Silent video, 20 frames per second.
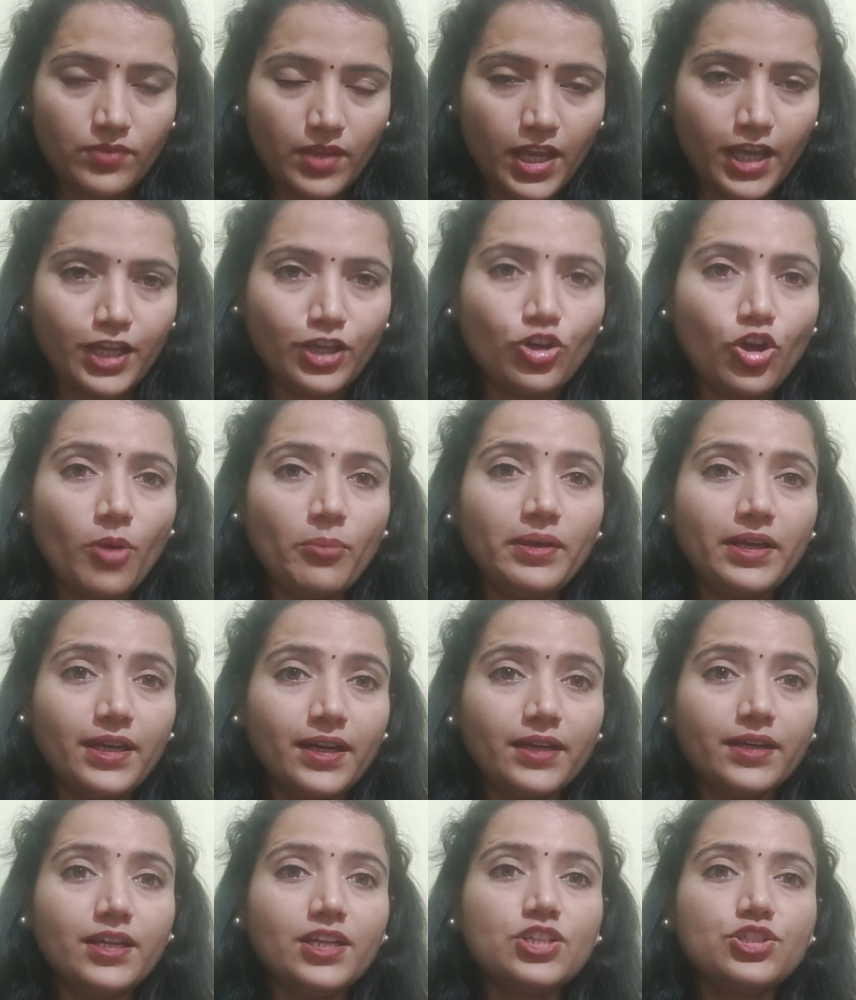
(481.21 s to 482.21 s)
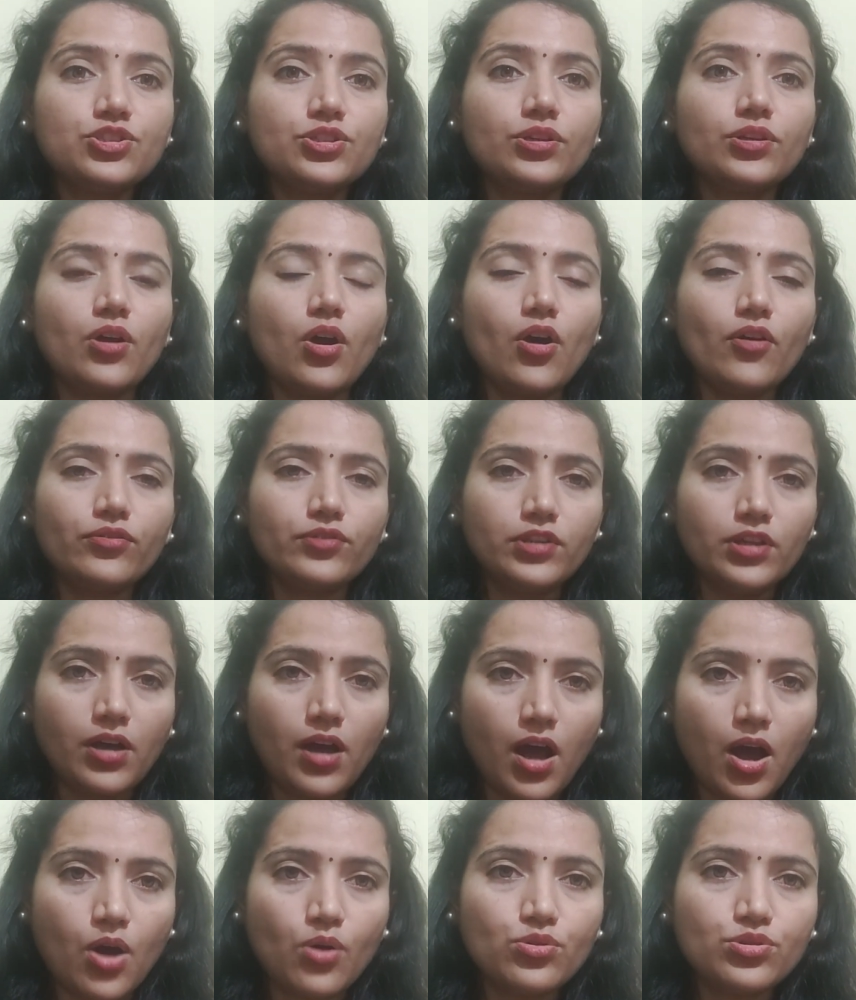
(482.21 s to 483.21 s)
economic condition of the
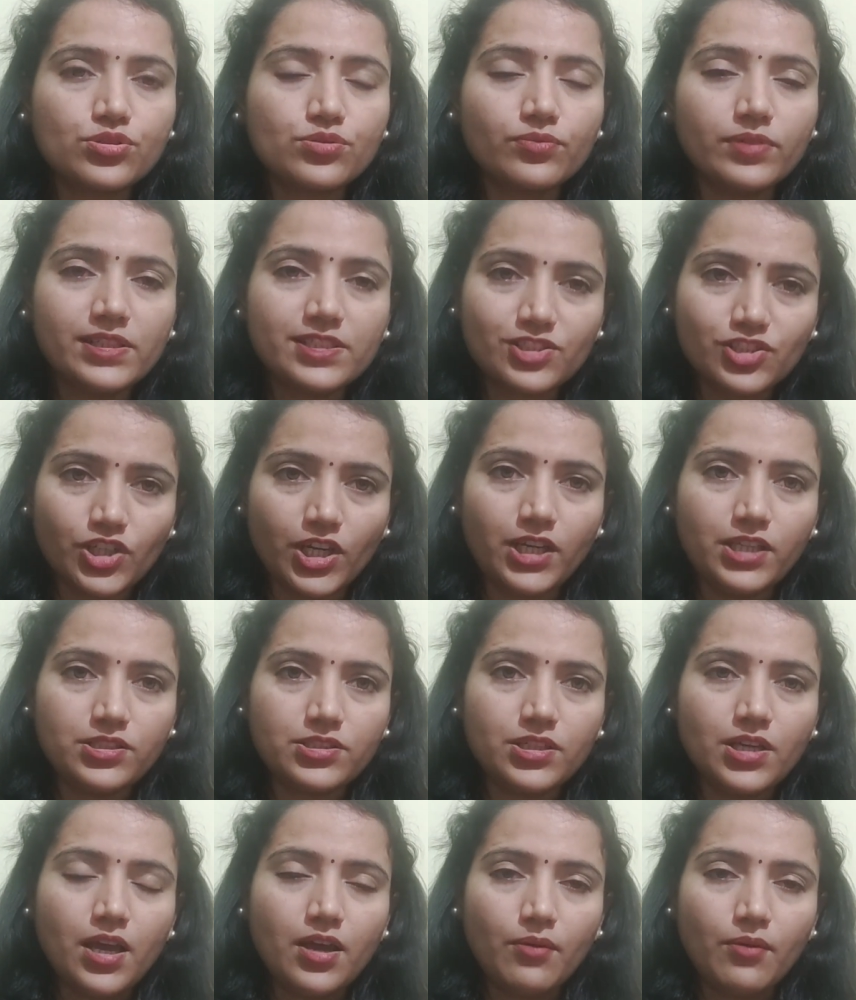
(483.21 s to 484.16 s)
house will change.